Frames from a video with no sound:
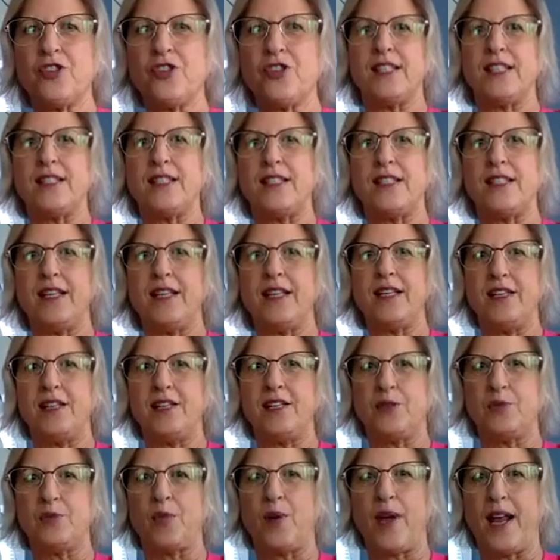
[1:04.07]

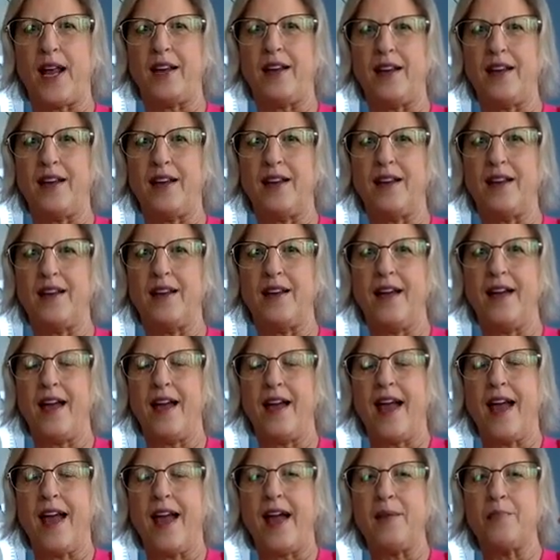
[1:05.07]
C's ready
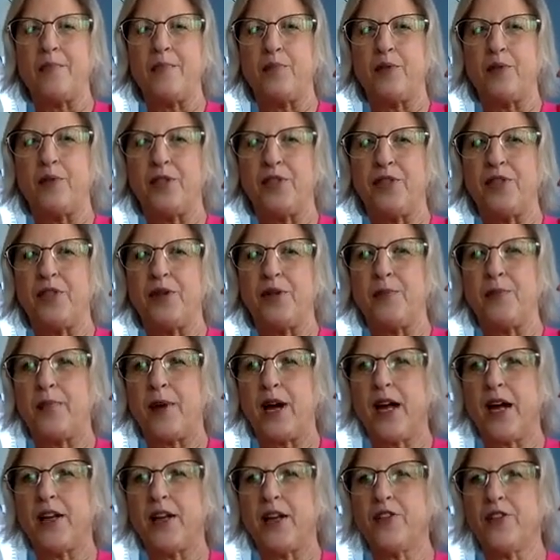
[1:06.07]
and put them
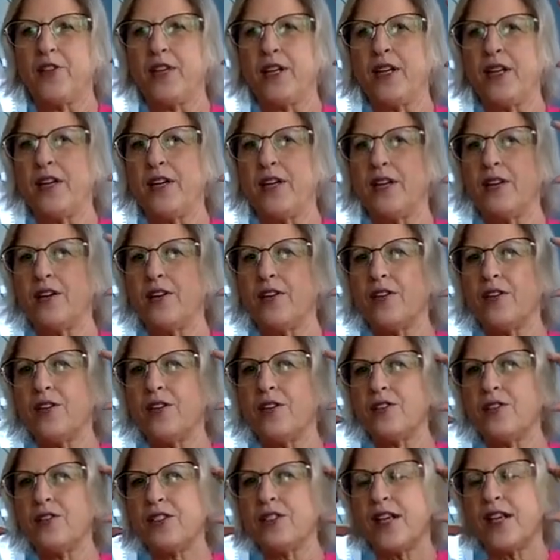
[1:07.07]
by your
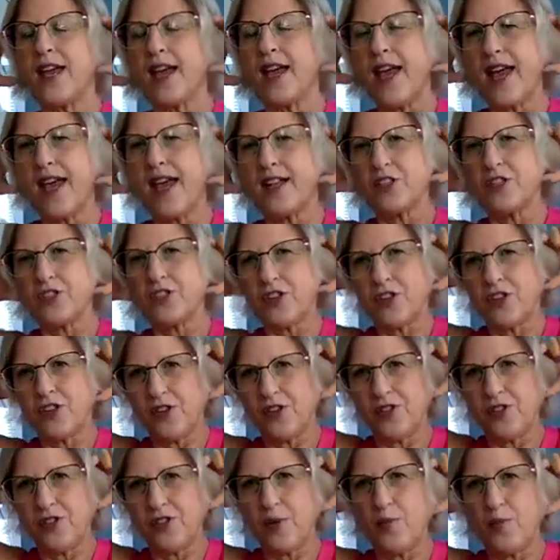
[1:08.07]
ears and
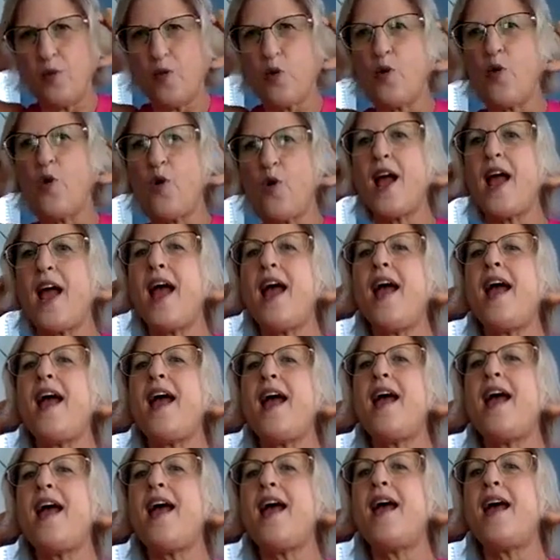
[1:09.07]
turn them
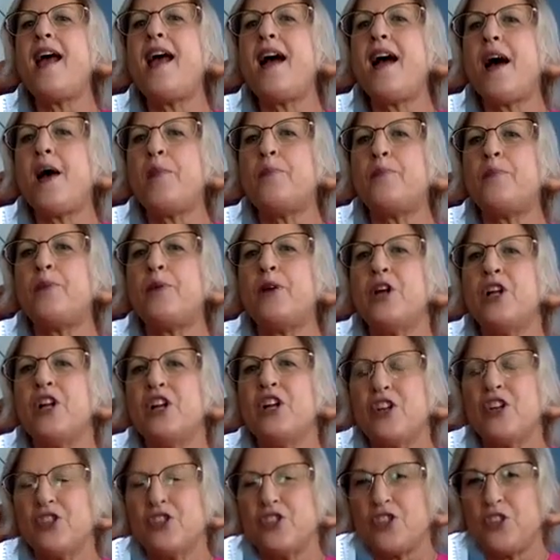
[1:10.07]
way up
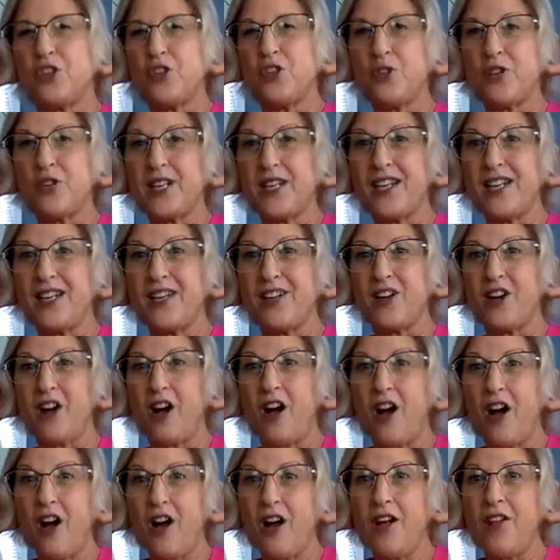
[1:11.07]
so you can hear
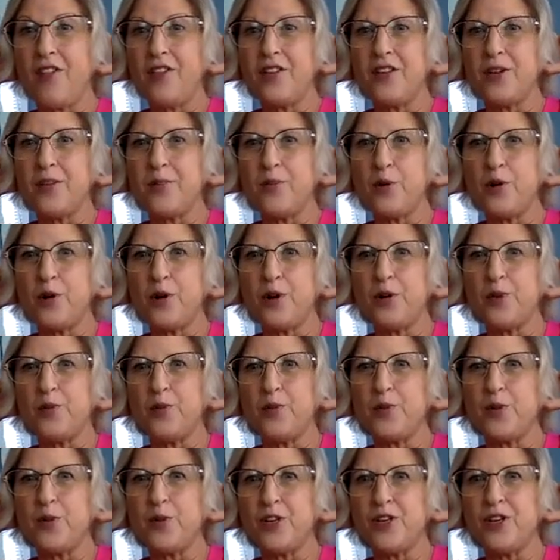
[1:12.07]
all the important
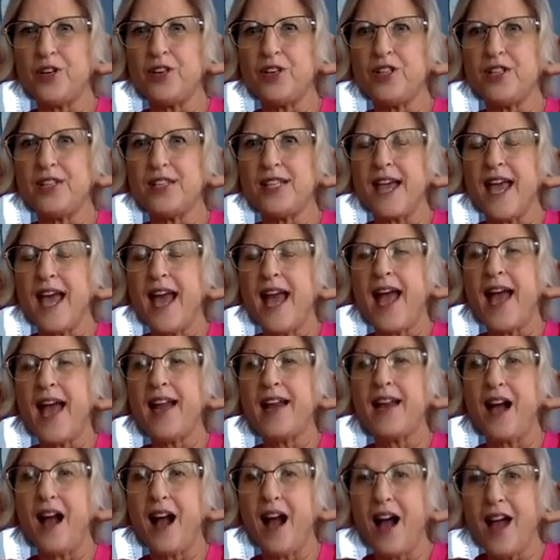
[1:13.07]
words and
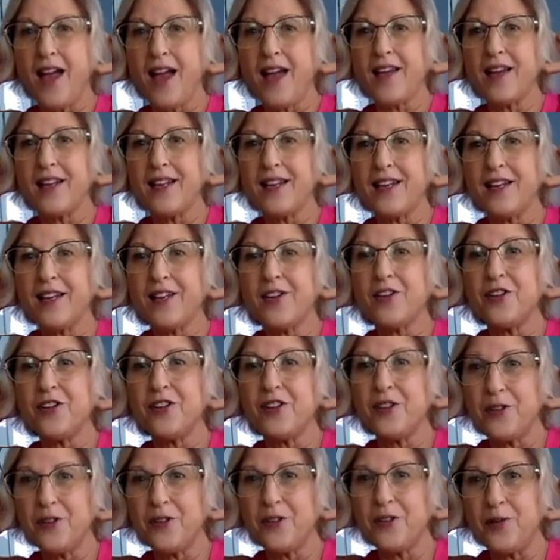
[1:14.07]
I can hear
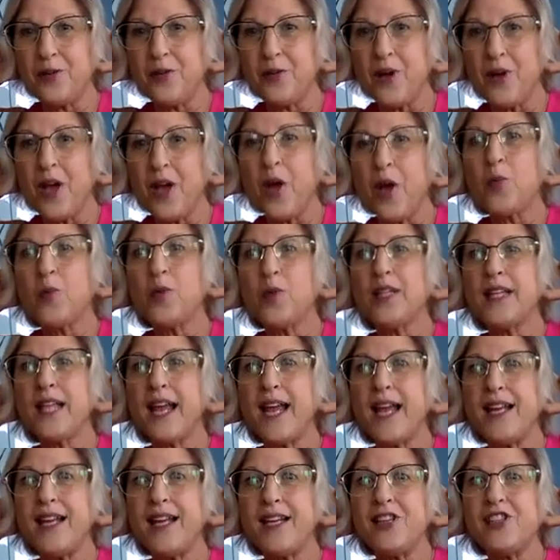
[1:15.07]
you
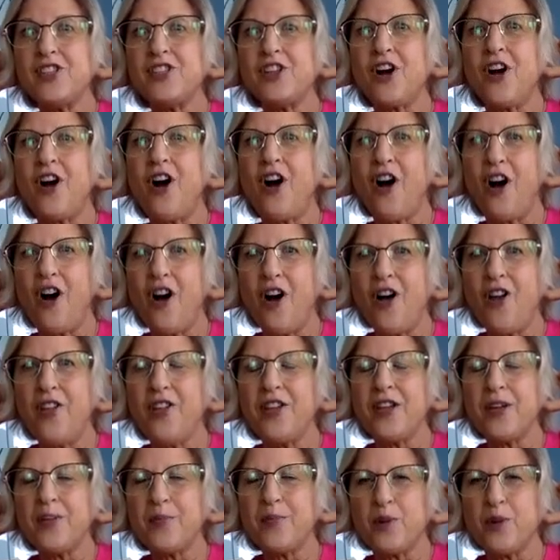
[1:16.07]
relating to all
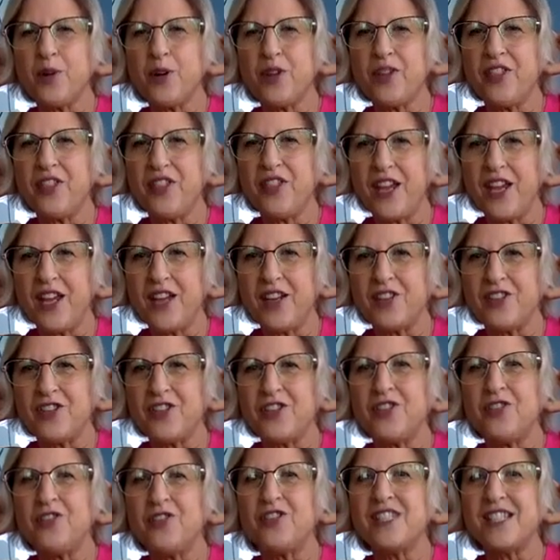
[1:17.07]
the important things
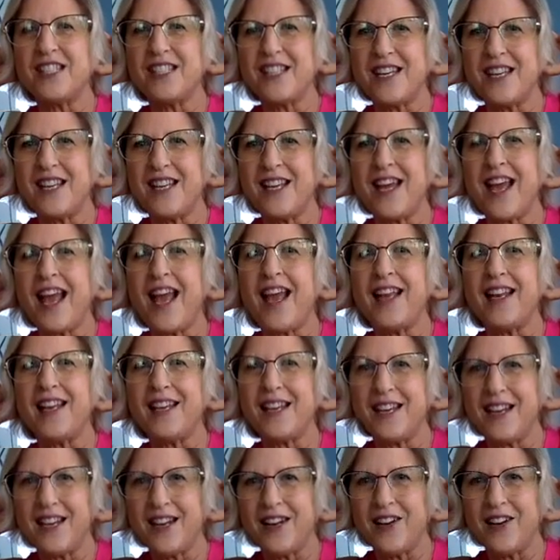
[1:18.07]
you see and
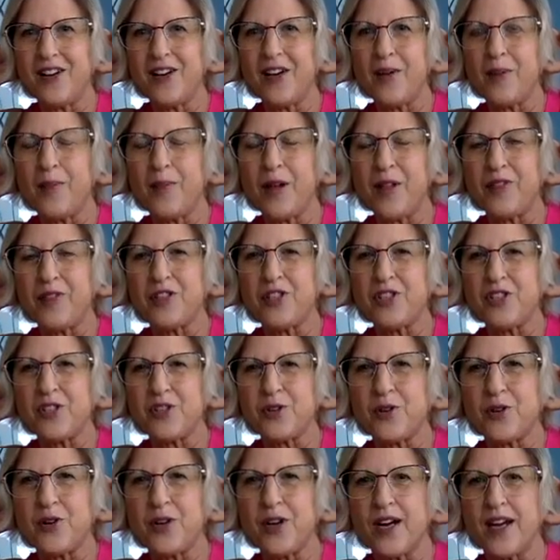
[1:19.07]
hear about the
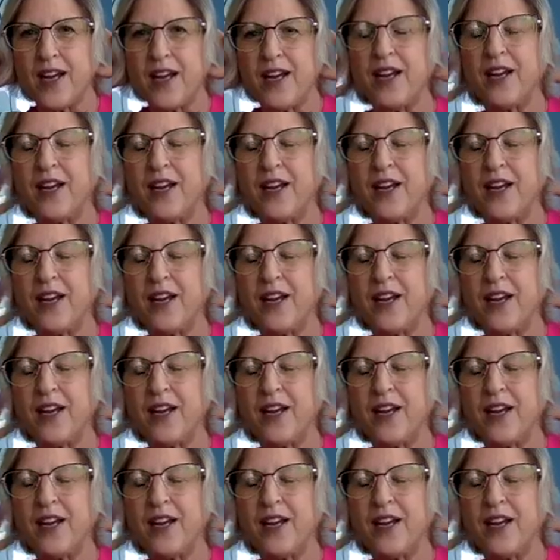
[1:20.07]
story.